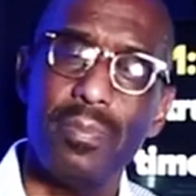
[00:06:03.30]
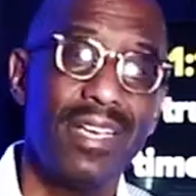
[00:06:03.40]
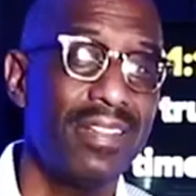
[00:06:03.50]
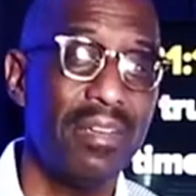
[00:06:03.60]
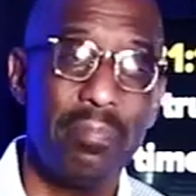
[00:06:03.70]
to
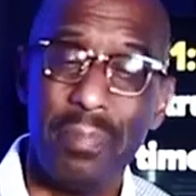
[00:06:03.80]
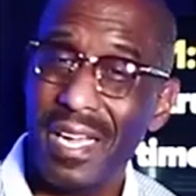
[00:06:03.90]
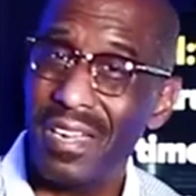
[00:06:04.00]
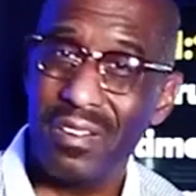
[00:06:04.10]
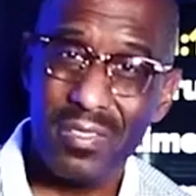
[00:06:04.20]
be in that
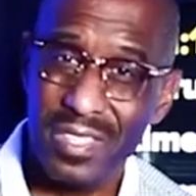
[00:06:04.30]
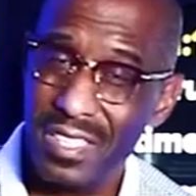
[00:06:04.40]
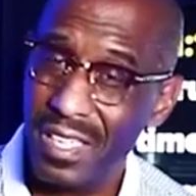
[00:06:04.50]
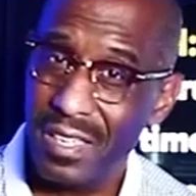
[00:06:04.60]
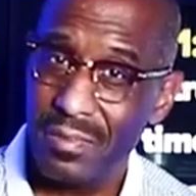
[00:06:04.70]
bed all the
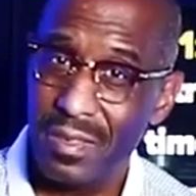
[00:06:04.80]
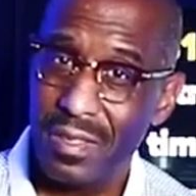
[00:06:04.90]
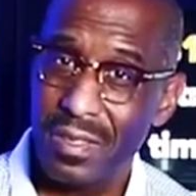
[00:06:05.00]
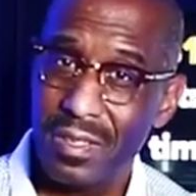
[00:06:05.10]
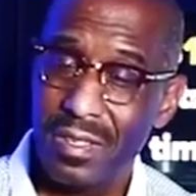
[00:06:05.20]
time.
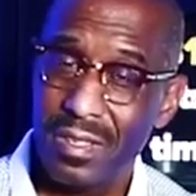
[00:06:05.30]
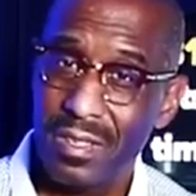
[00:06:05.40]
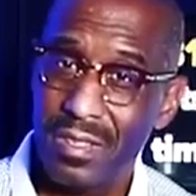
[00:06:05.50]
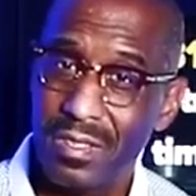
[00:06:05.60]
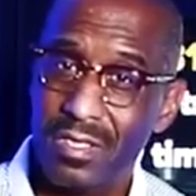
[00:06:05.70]

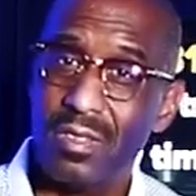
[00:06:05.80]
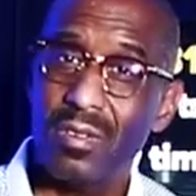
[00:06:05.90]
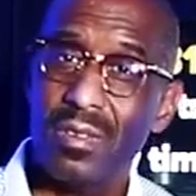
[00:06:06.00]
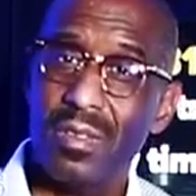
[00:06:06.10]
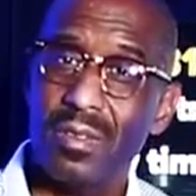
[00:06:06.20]

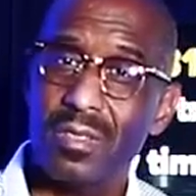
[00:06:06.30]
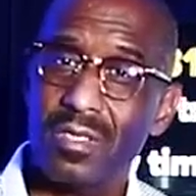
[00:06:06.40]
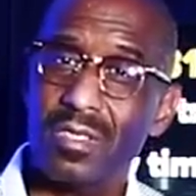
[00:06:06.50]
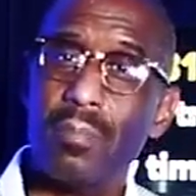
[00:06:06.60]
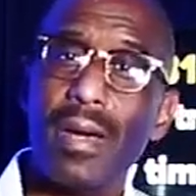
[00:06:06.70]
So
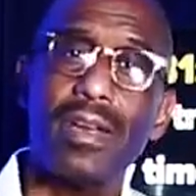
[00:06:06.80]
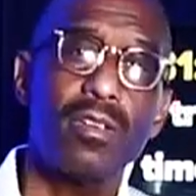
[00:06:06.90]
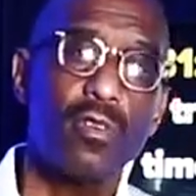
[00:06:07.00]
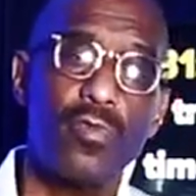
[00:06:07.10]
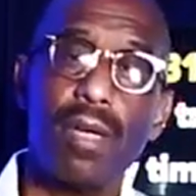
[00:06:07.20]

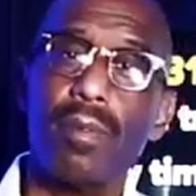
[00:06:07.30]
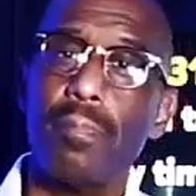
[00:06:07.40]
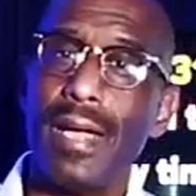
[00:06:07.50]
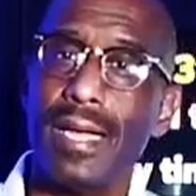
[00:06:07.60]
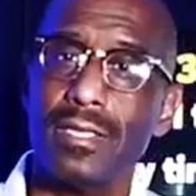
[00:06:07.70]
somebody in your
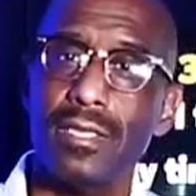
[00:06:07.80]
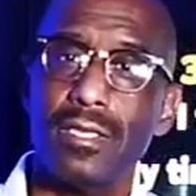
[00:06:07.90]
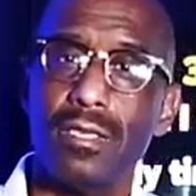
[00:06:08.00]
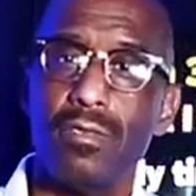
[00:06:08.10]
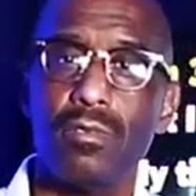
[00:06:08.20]
family
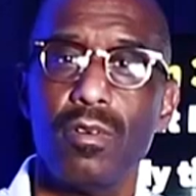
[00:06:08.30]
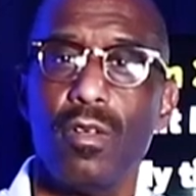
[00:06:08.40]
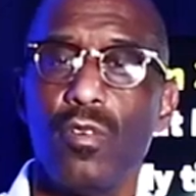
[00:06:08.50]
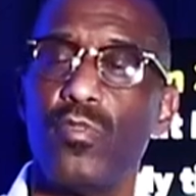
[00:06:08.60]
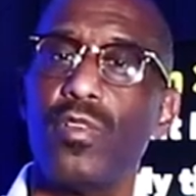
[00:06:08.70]
passes and you're
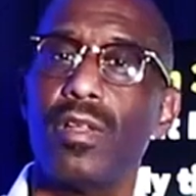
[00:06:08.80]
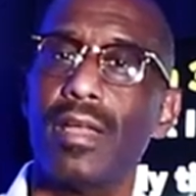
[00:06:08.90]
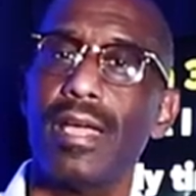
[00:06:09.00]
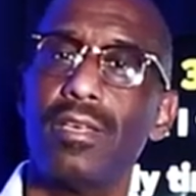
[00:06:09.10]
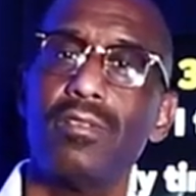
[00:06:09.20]

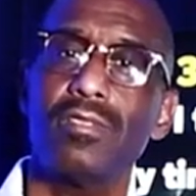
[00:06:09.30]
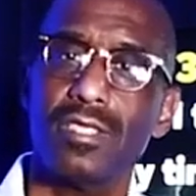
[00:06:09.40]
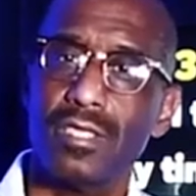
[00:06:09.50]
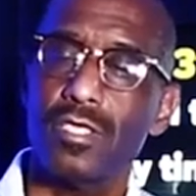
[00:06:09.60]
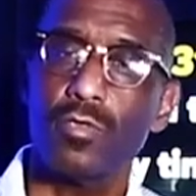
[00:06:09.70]
feeling like, you know,
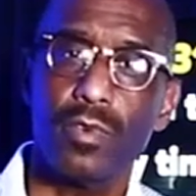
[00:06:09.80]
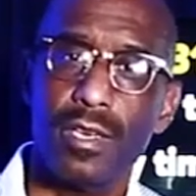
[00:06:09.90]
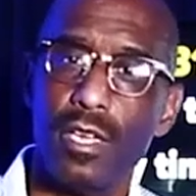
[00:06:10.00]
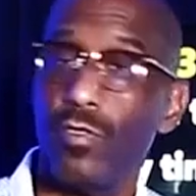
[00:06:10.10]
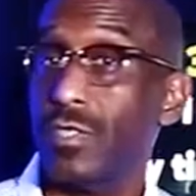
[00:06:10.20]
it's a sense of
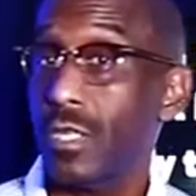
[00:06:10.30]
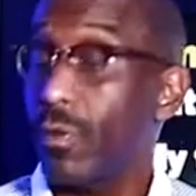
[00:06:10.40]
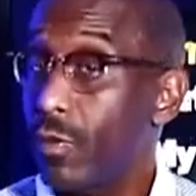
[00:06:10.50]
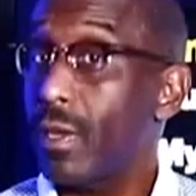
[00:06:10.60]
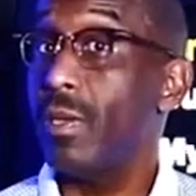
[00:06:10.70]
relief. And
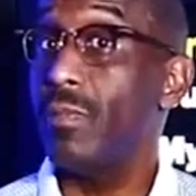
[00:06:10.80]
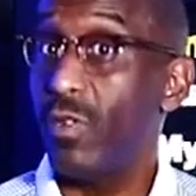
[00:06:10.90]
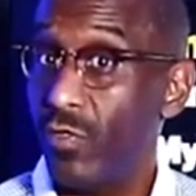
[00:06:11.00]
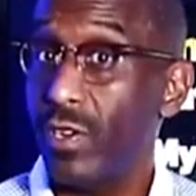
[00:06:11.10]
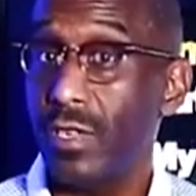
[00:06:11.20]
some of you may even
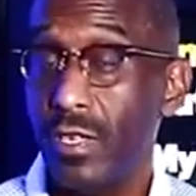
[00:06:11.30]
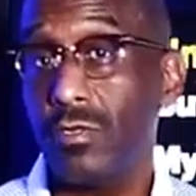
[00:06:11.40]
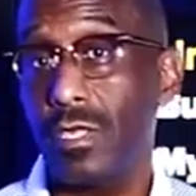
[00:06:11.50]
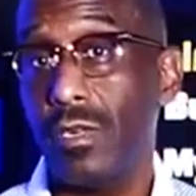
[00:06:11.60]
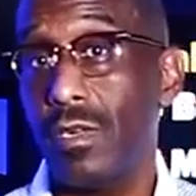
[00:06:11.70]
be feeling
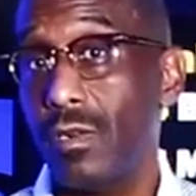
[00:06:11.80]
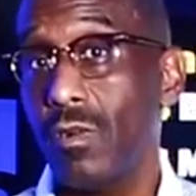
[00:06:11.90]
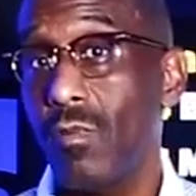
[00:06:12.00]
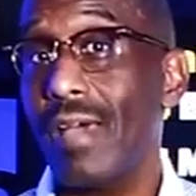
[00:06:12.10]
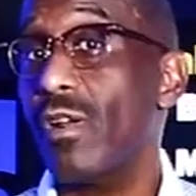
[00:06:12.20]
guilty.
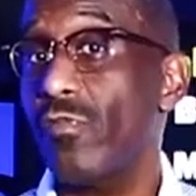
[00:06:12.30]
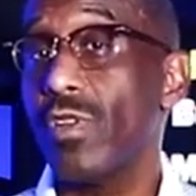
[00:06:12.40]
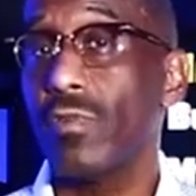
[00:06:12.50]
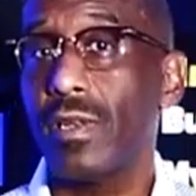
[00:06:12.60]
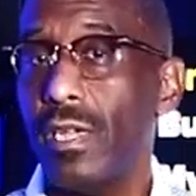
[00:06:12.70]
no, why do I
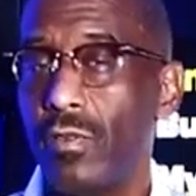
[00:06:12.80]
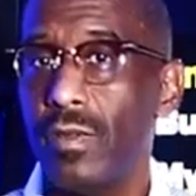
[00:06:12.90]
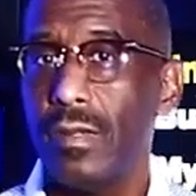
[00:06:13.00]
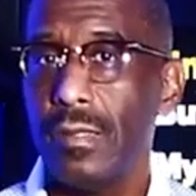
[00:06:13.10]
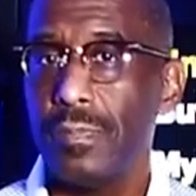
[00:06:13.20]
feel
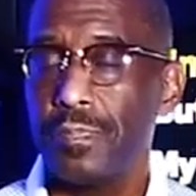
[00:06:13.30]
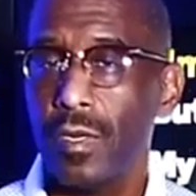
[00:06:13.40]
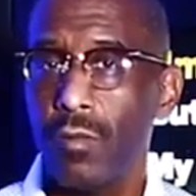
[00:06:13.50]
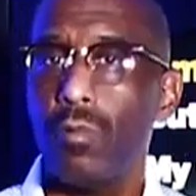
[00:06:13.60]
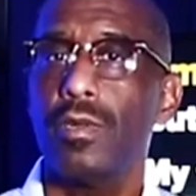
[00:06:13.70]
relief?
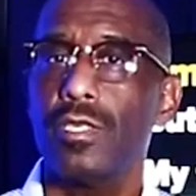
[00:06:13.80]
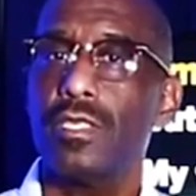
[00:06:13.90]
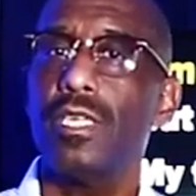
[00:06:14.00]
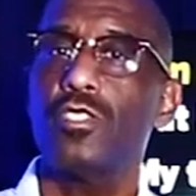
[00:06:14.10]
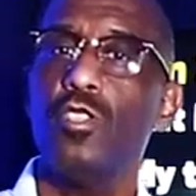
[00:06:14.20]
Well, in a
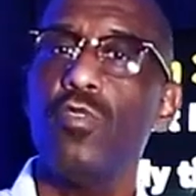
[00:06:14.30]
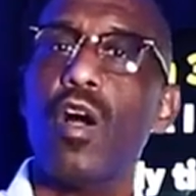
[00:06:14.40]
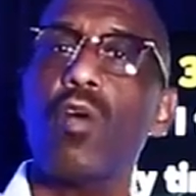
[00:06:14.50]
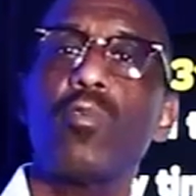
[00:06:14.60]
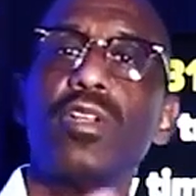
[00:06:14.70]
sense,
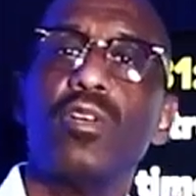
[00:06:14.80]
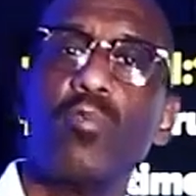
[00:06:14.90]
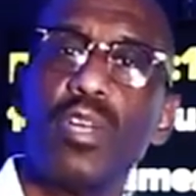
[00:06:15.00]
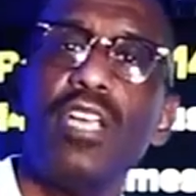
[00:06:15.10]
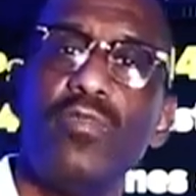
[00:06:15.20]
you've already
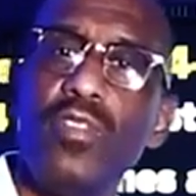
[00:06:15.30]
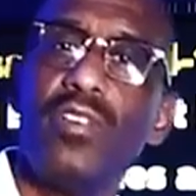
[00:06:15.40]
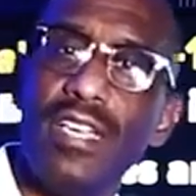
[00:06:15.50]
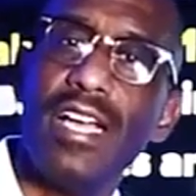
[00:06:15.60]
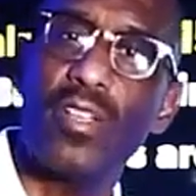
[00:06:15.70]
grieved
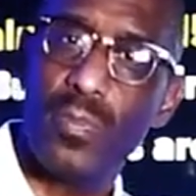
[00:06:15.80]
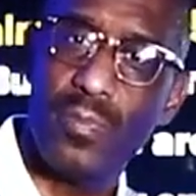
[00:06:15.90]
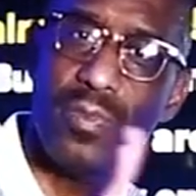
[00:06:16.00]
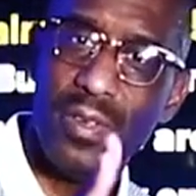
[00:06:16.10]
their death